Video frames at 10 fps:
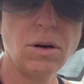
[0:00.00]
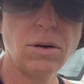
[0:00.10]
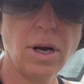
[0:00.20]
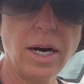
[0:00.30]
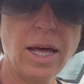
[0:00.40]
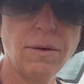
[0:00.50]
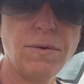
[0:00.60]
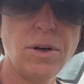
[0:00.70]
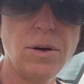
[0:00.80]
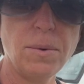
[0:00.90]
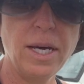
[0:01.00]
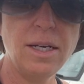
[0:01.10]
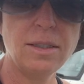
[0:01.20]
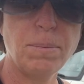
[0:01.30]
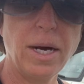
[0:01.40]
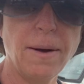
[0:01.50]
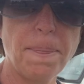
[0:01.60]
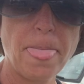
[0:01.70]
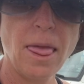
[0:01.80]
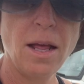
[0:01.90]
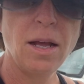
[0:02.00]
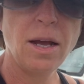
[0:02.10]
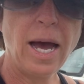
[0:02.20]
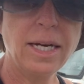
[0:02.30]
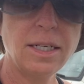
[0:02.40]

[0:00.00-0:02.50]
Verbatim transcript: another few weeks, but had